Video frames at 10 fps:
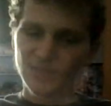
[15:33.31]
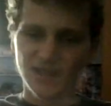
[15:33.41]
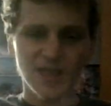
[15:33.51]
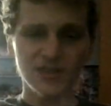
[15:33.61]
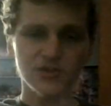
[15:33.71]

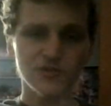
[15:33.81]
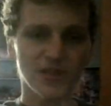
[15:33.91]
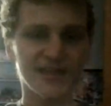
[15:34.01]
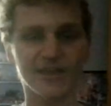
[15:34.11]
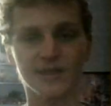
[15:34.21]
do
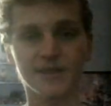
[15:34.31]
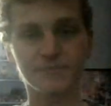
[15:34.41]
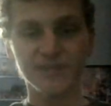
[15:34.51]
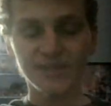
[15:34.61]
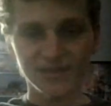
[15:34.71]
like a
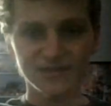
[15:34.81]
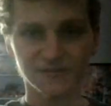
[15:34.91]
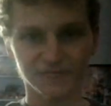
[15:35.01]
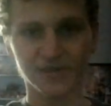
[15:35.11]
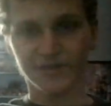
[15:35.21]
completely
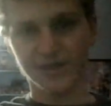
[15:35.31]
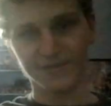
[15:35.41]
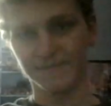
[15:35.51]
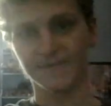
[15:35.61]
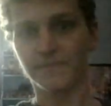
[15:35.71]
different
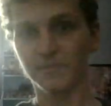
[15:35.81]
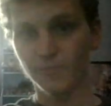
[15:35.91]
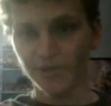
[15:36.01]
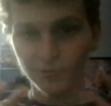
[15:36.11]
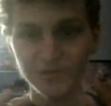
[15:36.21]
concept?
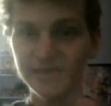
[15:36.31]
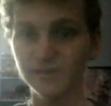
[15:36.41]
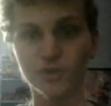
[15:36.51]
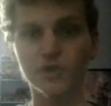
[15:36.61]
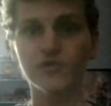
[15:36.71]
Why don't we
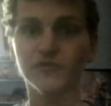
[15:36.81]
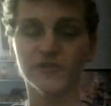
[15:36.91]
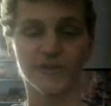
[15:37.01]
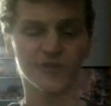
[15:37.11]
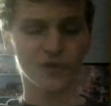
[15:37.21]
introduce
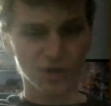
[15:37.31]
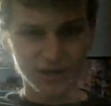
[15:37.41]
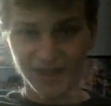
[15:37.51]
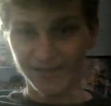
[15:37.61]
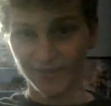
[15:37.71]
a third
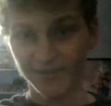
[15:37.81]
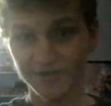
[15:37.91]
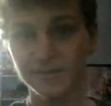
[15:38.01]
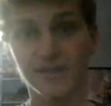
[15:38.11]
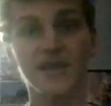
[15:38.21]

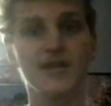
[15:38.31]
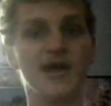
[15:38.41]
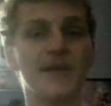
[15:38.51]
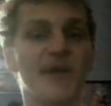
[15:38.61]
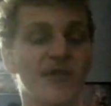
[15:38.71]
island
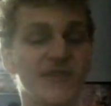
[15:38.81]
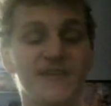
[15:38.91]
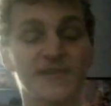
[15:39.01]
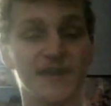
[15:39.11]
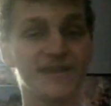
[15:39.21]
about
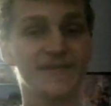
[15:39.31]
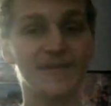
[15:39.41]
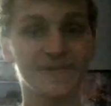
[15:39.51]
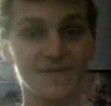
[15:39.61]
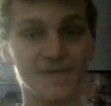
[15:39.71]
these
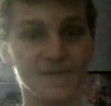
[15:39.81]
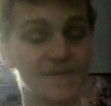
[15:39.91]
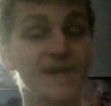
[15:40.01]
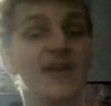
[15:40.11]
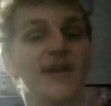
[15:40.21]

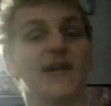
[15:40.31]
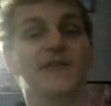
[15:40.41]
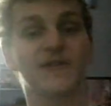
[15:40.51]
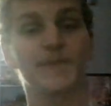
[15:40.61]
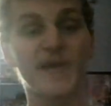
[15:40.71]
scientists
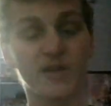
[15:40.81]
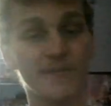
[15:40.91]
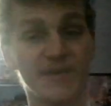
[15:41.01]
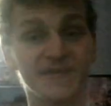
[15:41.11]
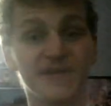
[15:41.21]

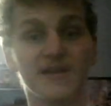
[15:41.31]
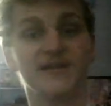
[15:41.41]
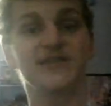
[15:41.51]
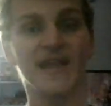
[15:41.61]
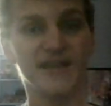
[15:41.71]
experimenting
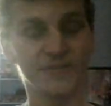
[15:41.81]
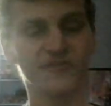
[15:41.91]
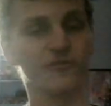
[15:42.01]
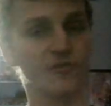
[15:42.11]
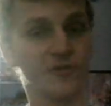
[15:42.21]
on
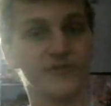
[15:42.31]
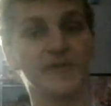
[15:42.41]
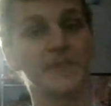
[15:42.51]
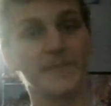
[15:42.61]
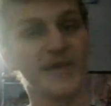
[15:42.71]
dinosaurs,
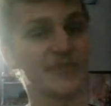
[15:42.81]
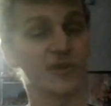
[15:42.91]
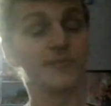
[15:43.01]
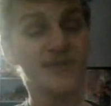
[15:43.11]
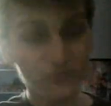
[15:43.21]
but they're
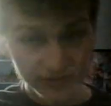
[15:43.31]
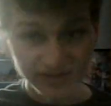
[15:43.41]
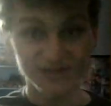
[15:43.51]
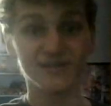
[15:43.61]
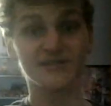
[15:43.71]

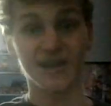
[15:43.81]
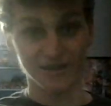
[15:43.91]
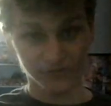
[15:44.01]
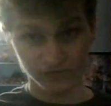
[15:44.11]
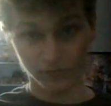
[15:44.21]
mutated
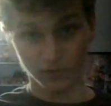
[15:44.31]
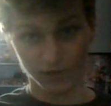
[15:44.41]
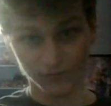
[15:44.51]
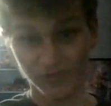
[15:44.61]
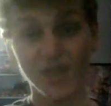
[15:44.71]

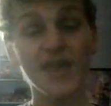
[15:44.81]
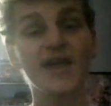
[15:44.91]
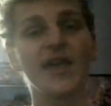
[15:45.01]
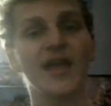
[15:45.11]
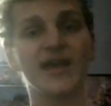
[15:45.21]
dinosaurs,
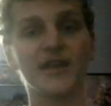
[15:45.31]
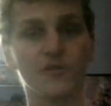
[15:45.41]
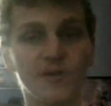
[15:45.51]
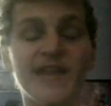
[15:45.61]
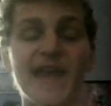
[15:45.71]
and
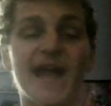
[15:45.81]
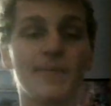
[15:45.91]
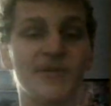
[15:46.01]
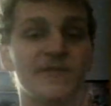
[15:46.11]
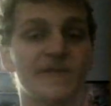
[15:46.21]
what
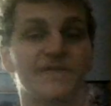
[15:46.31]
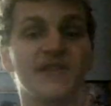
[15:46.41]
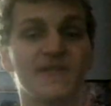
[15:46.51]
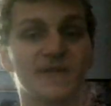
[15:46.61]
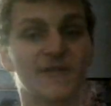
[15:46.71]
happens if
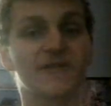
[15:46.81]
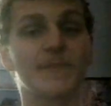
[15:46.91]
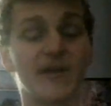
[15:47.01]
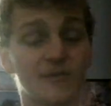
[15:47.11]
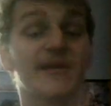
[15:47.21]
these
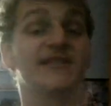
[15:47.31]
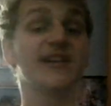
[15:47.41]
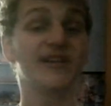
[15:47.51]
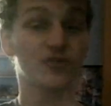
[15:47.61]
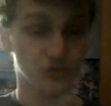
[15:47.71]

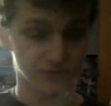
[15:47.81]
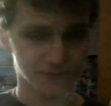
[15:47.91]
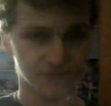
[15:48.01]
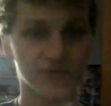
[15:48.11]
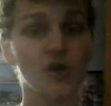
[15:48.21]

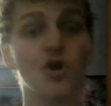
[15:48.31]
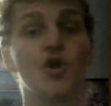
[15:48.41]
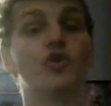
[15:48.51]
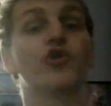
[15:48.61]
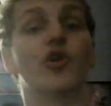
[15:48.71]
experimentations
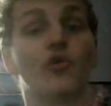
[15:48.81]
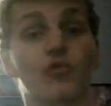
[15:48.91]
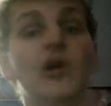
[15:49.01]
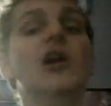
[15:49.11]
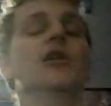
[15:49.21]
go
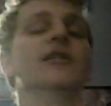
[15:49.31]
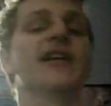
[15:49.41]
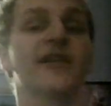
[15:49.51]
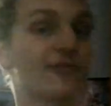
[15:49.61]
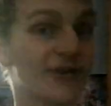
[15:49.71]
wrong?
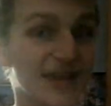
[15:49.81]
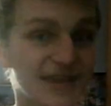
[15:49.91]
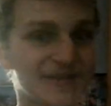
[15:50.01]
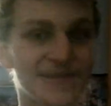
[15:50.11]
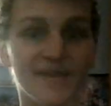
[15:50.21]
It
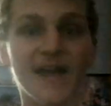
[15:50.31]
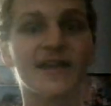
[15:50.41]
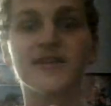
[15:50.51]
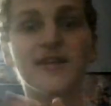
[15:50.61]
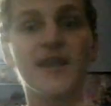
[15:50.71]
creates
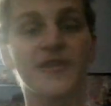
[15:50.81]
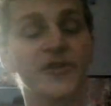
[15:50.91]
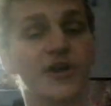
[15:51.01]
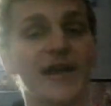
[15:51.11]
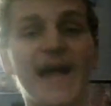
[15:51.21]

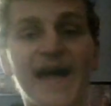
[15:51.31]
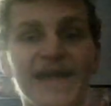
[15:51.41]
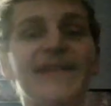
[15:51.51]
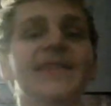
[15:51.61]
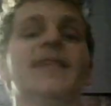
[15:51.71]
another
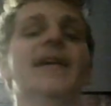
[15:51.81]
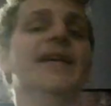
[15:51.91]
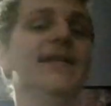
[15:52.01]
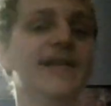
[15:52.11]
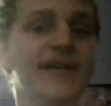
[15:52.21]

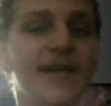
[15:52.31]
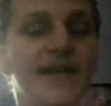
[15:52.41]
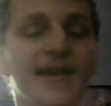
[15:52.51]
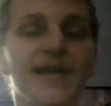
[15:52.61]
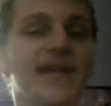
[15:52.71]
island,
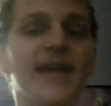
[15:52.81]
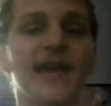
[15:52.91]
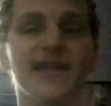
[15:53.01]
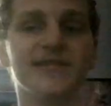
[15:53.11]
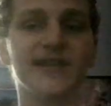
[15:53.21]

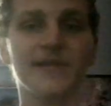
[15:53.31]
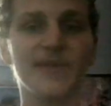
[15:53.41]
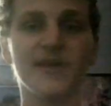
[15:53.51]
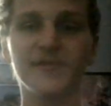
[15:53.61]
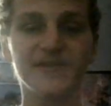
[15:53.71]
and
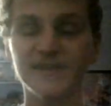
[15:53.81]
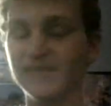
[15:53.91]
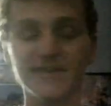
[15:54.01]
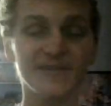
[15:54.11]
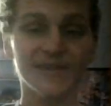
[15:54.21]
we see
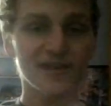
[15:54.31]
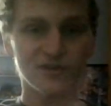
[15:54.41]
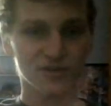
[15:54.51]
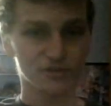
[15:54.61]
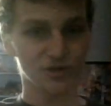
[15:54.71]
these
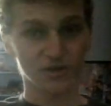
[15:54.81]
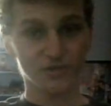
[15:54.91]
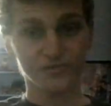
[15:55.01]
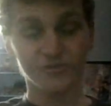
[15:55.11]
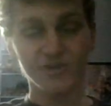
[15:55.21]

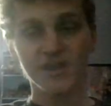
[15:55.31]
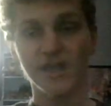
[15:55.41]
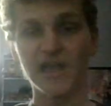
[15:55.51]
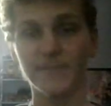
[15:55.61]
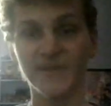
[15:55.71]
characters
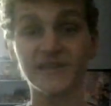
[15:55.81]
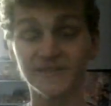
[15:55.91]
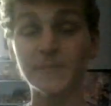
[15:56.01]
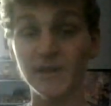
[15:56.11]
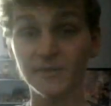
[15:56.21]

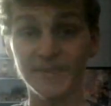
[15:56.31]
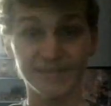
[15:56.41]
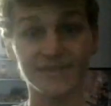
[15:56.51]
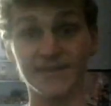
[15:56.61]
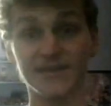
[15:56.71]

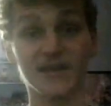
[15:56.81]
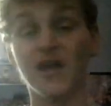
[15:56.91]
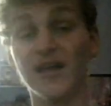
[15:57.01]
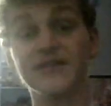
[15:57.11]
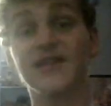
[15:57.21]
experimenting
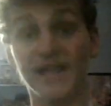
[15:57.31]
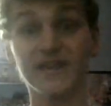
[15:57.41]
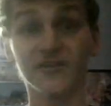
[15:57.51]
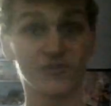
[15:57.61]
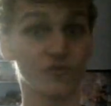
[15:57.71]
on
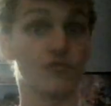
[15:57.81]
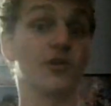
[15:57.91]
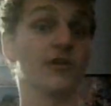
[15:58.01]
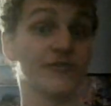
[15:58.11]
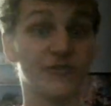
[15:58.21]

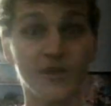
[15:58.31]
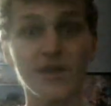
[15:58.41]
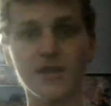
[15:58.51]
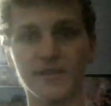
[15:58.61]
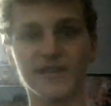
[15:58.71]
dinosaurs.
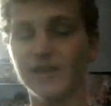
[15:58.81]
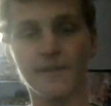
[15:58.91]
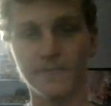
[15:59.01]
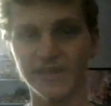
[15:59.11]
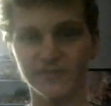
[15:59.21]
Like
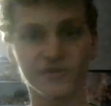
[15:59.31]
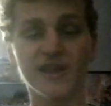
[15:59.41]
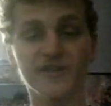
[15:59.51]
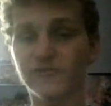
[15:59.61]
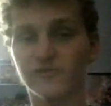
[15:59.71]
they're
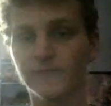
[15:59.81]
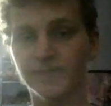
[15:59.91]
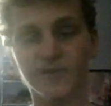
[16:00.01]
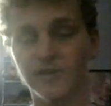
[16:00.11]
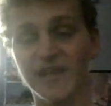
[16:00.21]

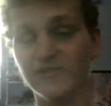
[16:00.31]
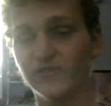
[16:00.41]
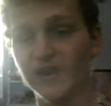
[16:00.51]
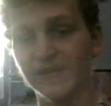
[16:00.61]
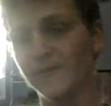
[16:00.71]
not
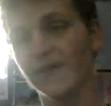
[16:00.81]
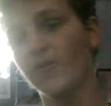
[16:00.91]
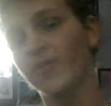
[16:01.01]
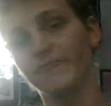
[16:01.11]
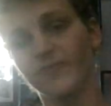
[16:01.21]
trying to sell
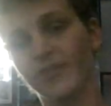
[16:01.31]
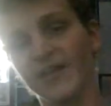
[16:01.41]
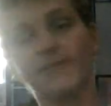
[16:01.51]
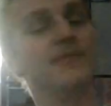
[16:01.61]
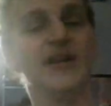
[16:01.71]
them for
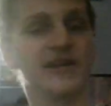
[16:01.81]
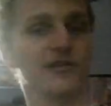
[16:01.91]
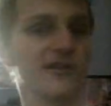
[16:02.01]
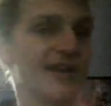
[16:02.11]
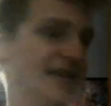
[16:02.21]
like money
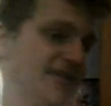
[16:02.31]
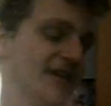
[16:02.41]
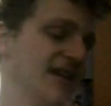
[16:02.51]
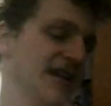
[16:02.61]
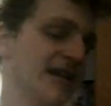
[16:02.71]
or
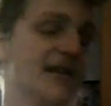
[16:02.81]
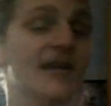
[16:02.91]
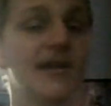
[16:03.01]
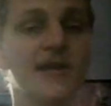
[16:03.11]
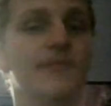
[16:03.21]
anything,
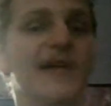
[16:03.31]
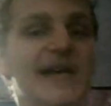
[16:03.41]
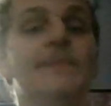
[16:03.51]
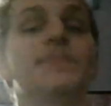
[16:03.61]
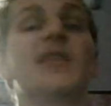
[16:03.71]

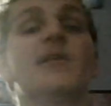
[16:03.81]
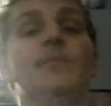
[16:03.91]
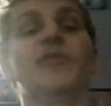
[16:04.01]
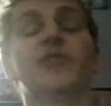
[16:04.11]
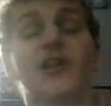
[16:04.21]
but
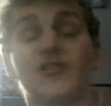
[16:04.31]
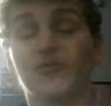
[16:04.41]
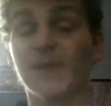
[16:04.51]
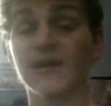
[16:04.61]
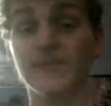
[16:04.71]
they're
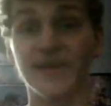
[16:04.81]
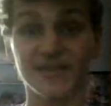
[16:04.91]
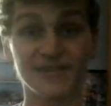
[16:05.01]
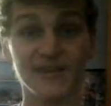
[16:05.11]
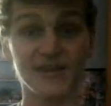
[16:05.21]

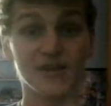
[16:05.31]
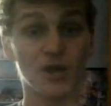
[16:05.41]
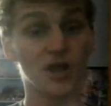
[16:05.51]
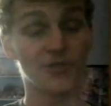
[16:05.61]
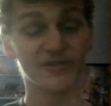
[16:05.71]
experimenting on the